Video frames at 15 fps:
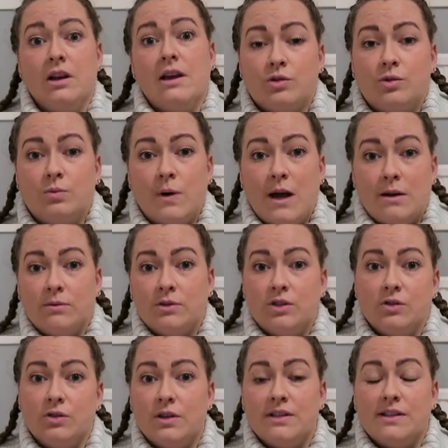So what I will
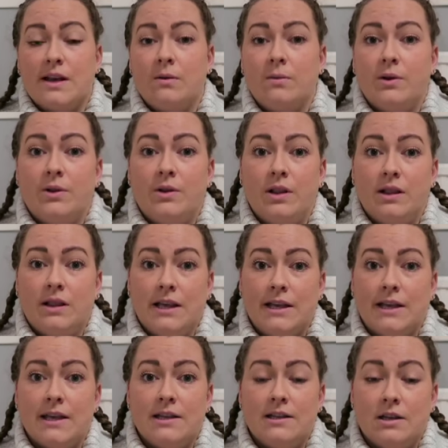do is I will
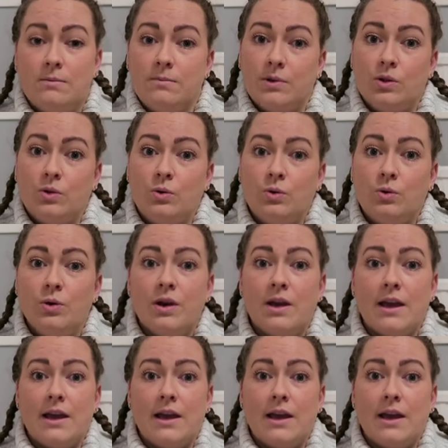link it down below,